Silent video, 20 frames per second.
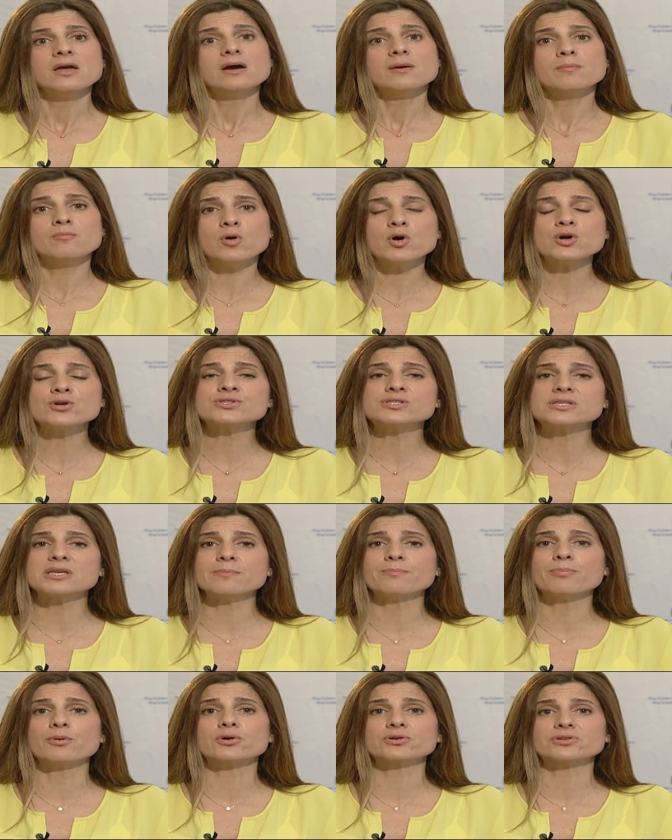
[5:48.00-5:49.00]
Most
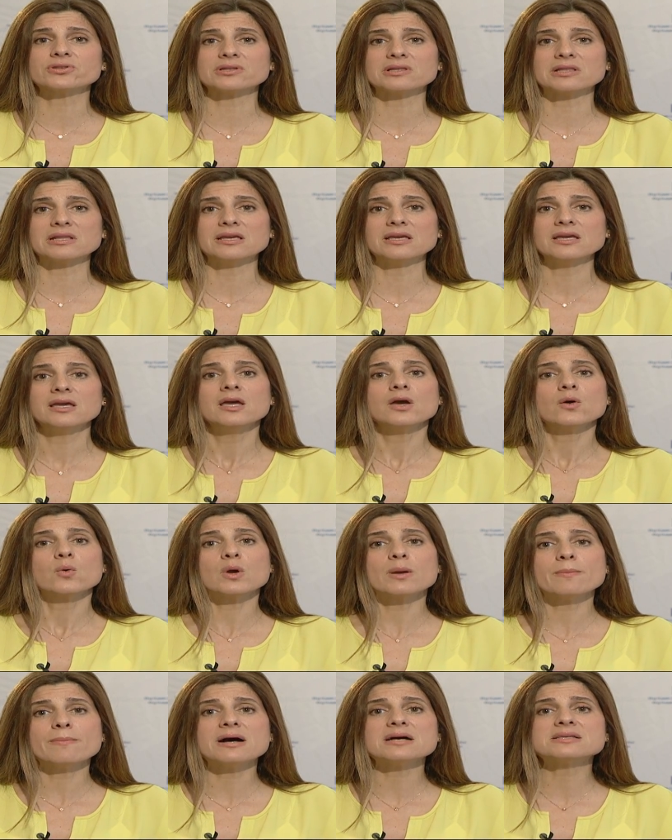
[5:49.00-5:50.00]
importantly,
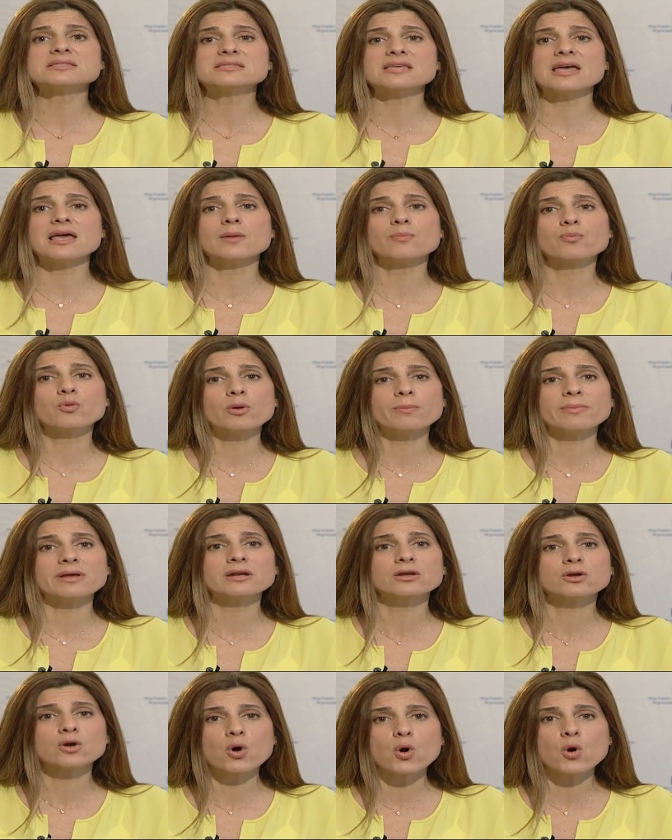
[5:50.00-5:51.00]
we must help
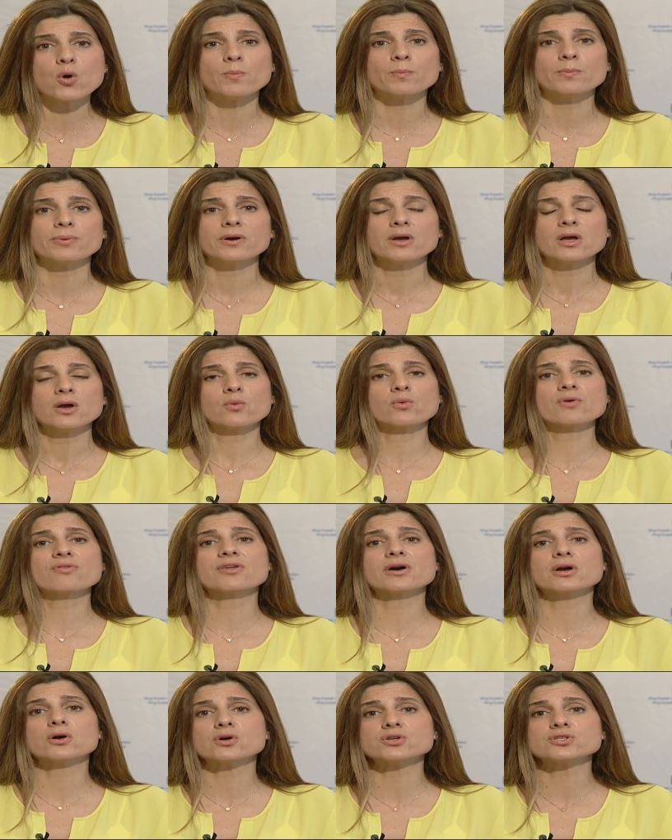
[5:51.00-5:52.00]
women cope with
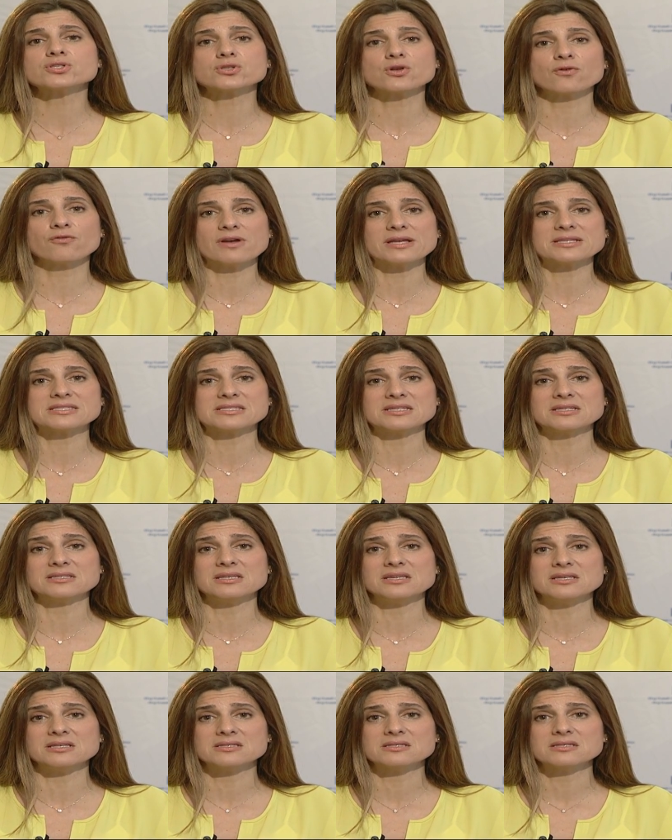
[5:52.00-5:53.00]
the cost of
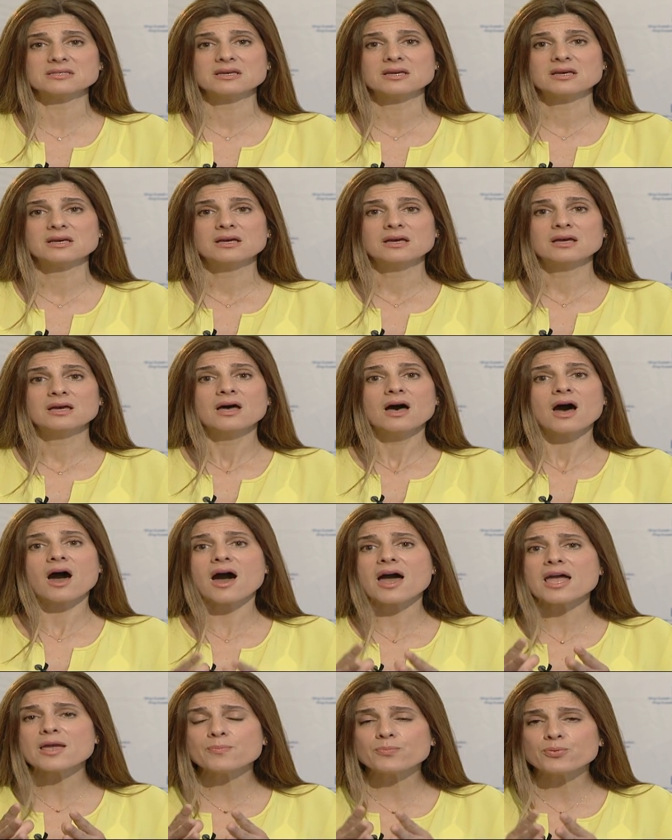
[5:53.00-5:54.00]
NCDs.
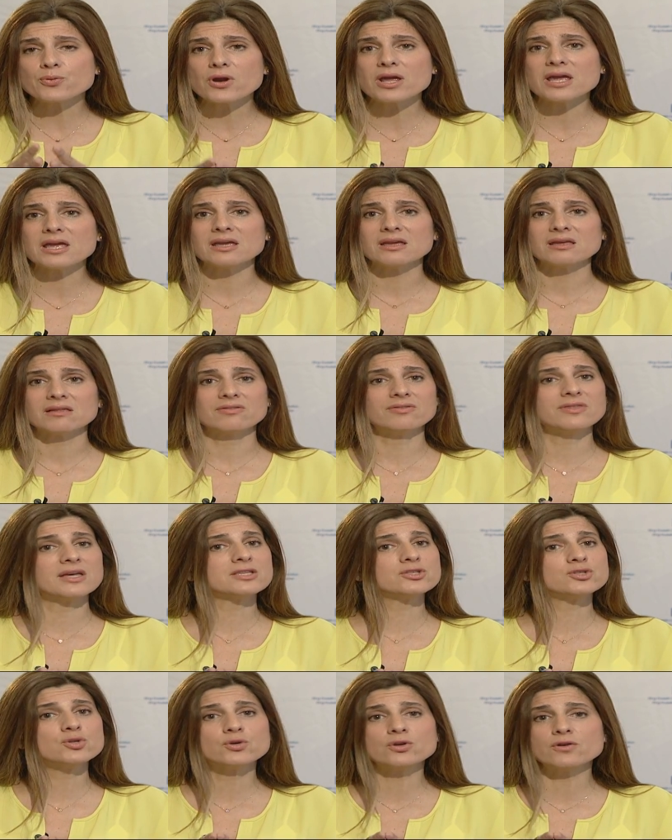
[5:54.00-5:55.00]
I pray
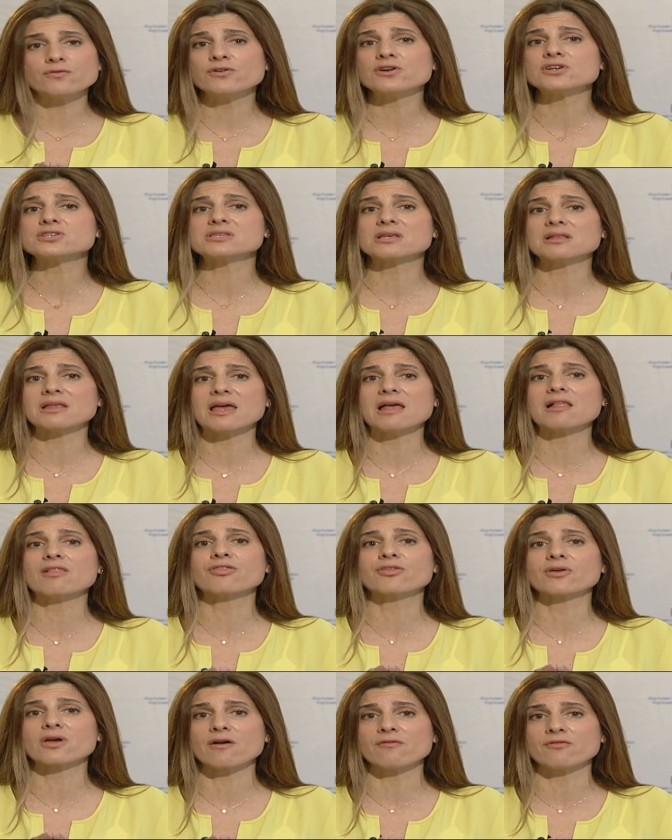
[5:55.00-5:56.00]
that universal
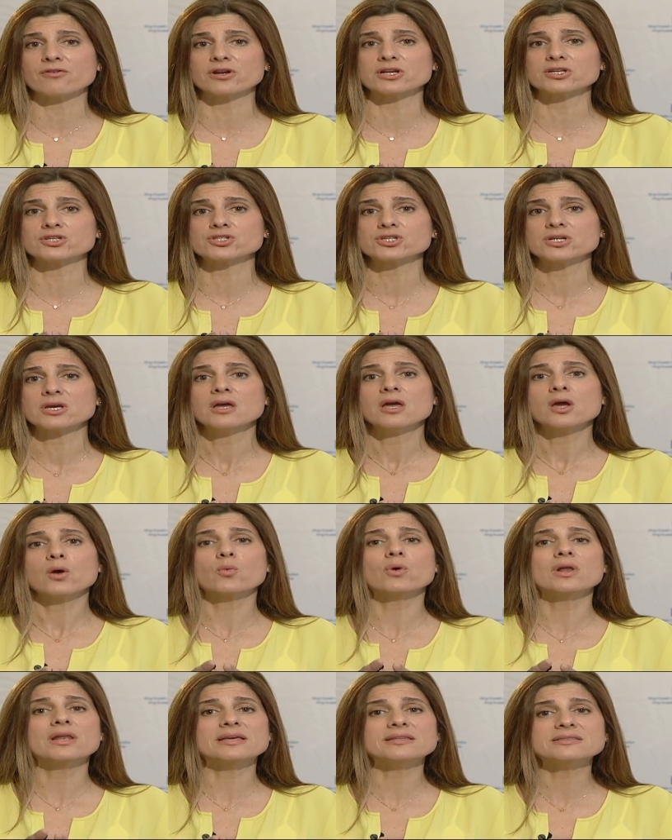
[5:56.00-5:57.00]
health coverage
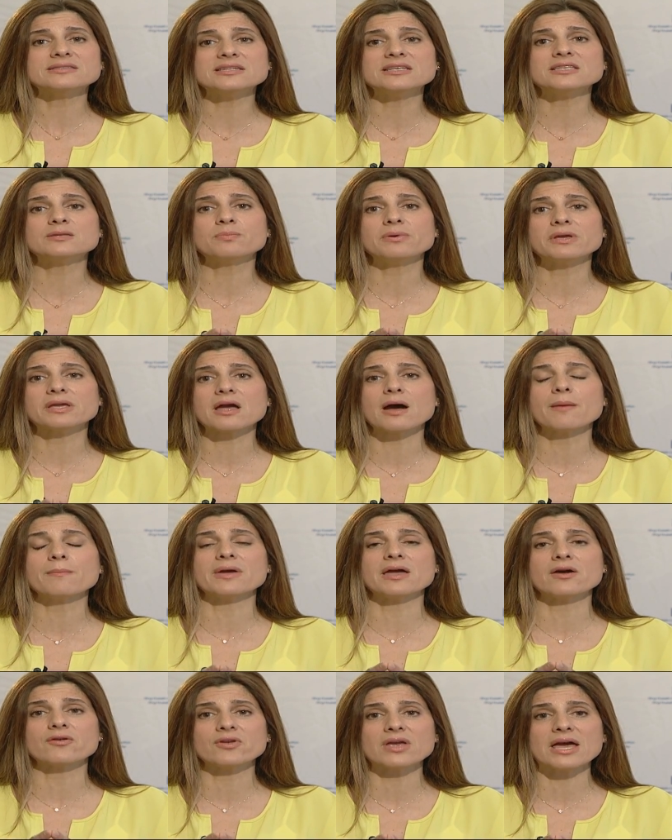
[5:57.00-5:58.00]
will indeed become
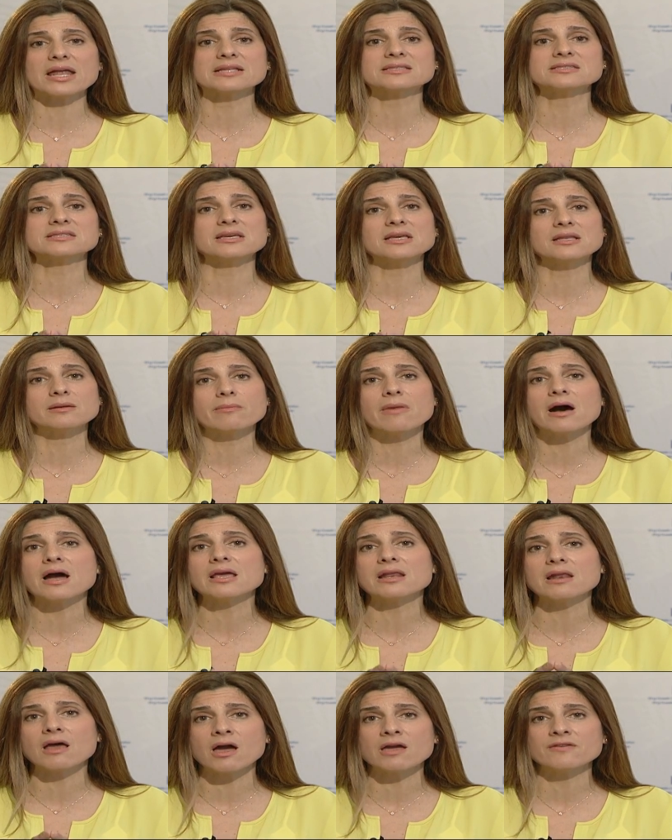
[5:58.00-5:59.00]
a reality in
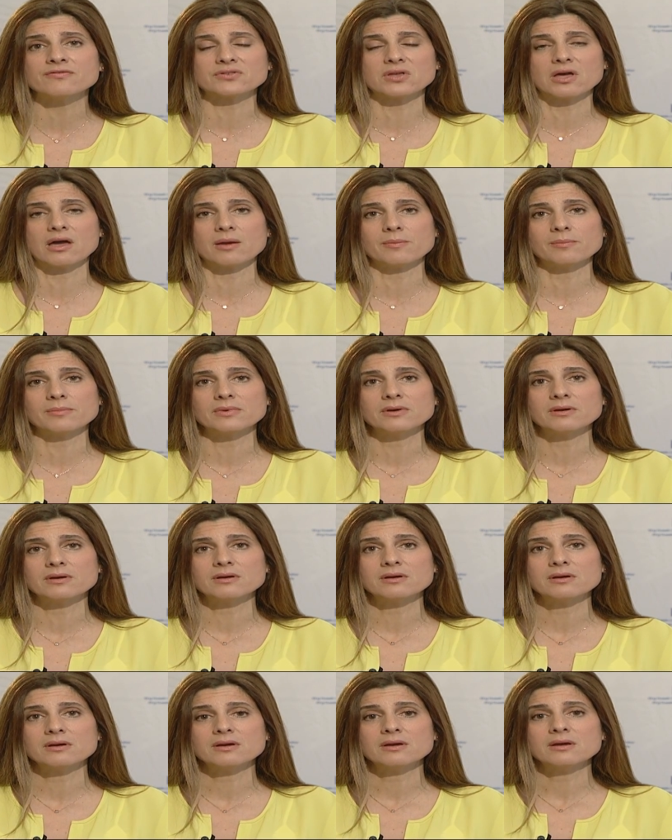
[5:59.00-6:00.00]
my lifetime.
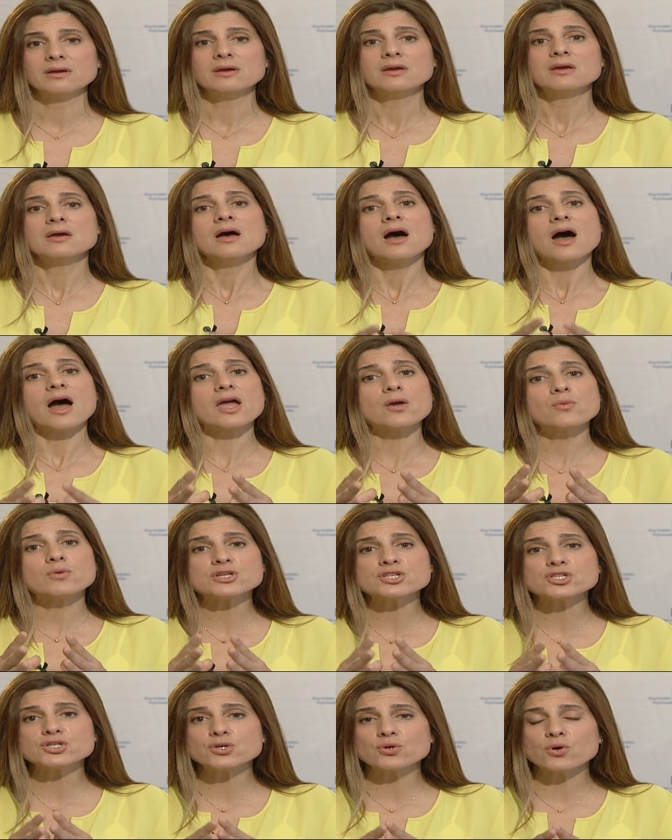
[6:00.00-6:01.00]
I
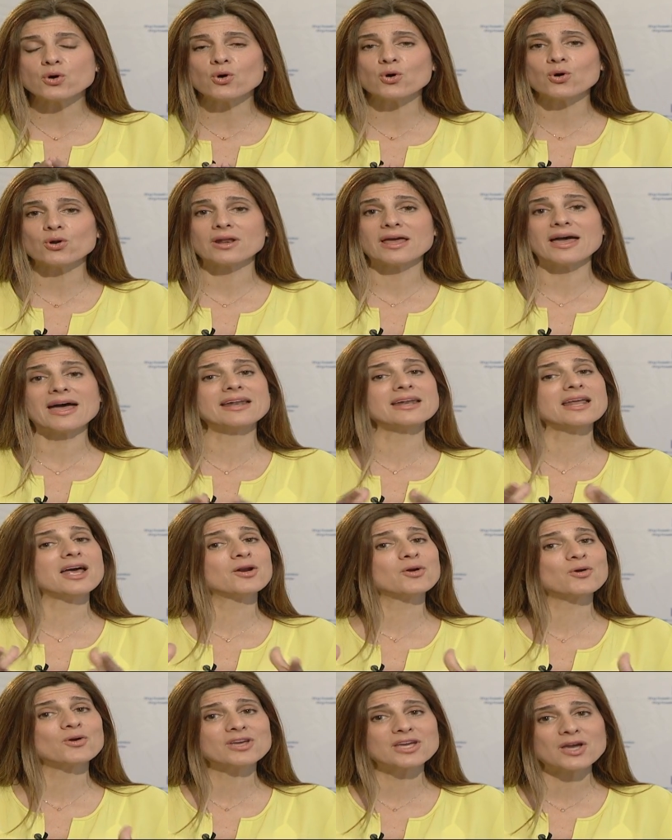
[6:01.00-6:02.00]
wish you all and
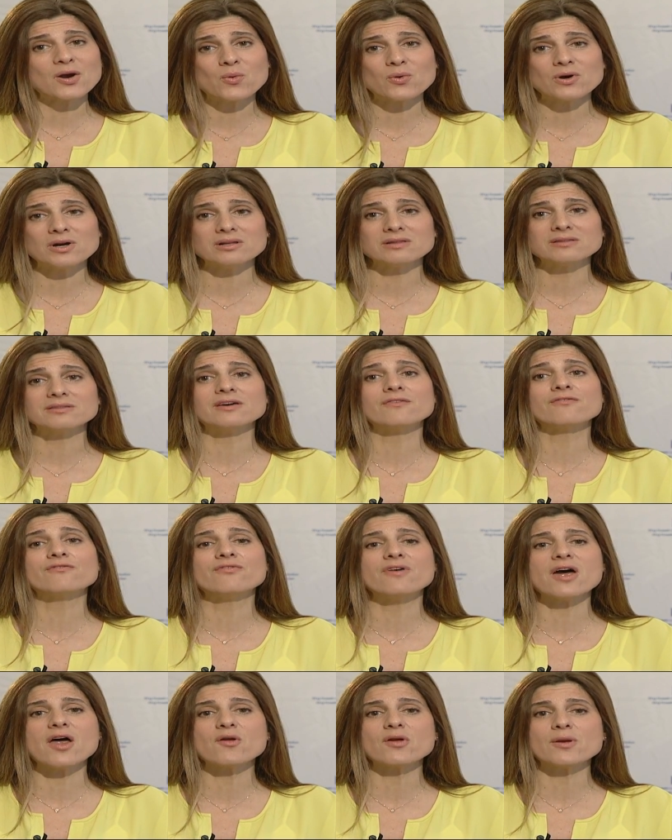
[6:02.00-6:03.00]
Arogya world the
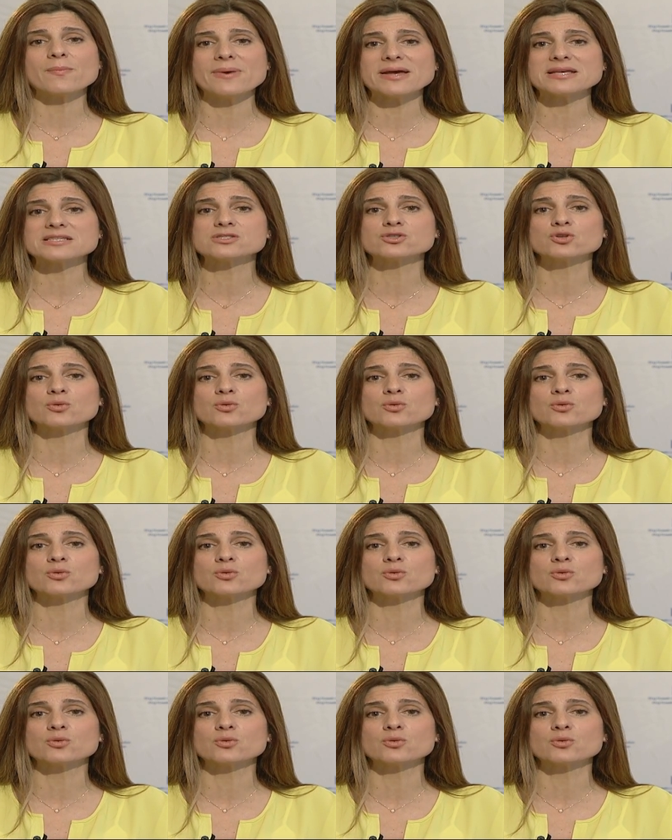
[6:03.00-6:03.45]
very best